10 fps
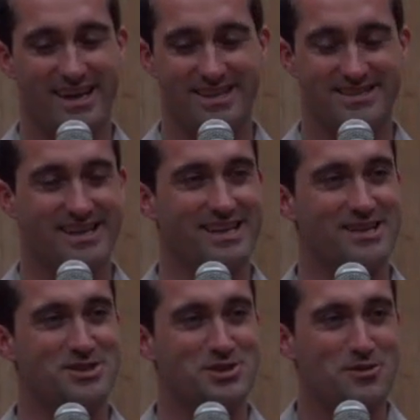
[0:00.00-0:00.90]
is that
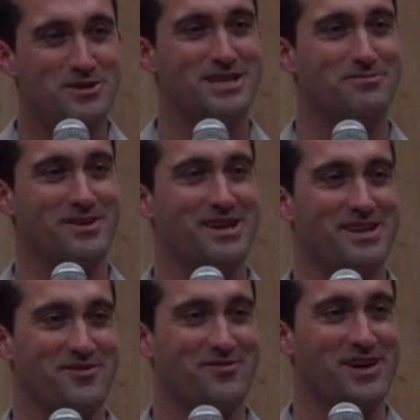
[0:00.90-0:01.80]
it soaks up a
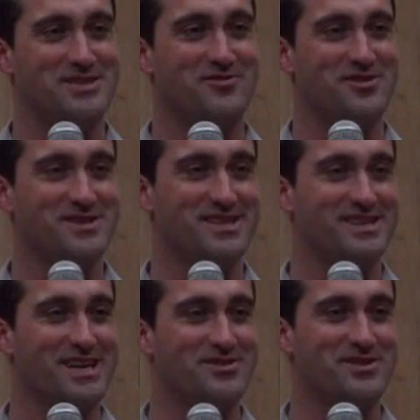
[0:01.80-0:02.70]
lot of the phosphorus
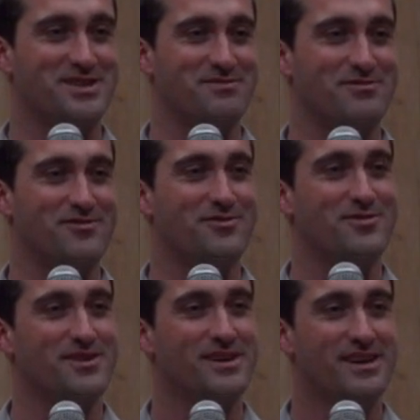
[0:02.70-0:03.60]
and nitrogen
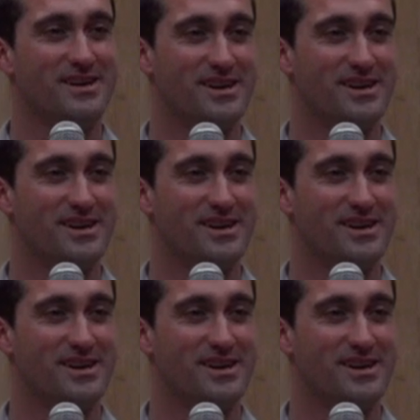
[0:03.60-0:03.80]
before,